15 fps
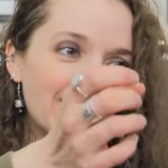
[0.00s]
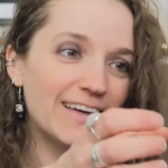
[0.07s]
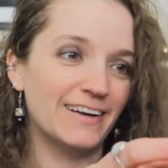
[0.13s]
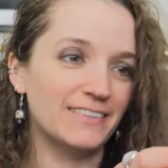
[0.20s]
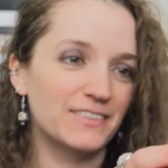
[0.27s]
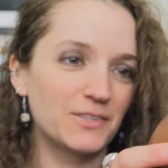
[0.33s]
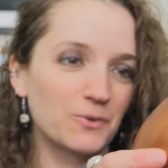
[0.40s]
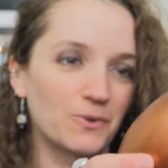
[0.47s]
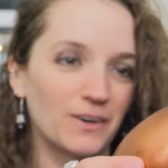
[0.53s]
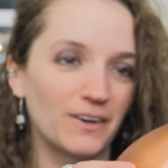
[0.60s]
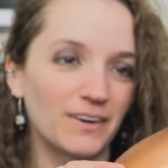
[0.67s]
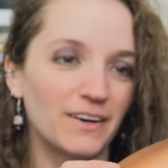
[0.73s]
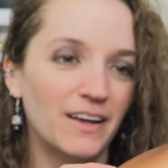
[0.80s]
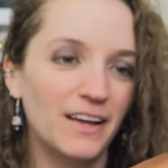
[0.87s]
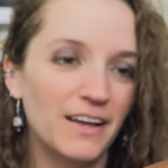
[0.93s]
That's the
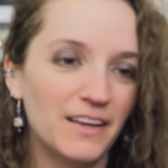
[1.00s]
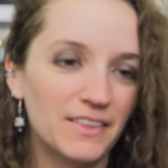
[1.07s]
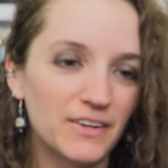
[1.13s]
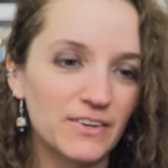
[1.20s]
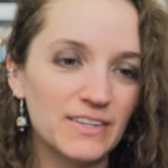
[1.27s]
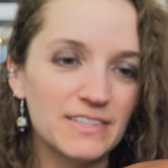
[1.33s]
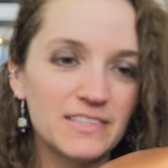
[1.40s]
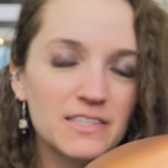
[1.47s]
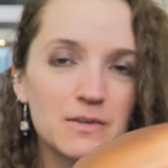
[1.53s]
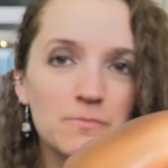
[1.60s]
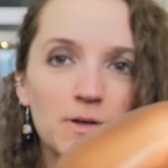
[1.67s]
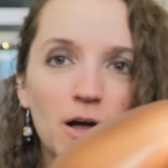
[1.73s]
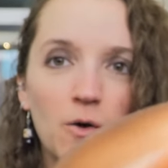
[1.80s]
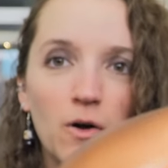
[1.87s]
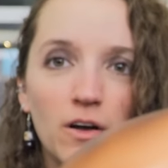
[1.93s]
word. There is
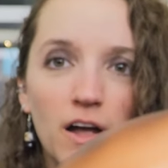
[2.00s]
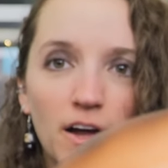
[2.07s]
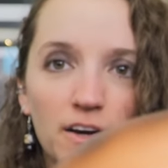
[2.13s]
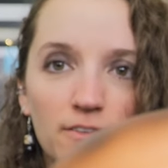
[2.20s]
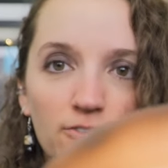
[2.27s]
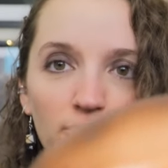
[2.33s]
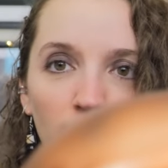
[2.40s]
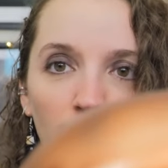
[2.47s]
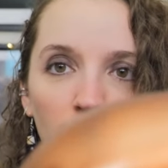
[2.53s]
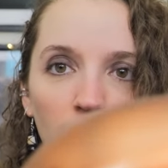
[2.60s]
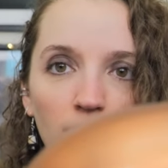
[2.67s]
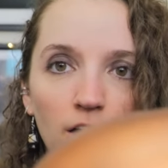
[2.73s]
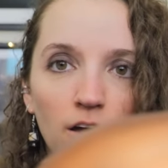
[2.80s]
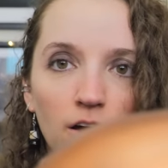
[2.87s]
some kind of like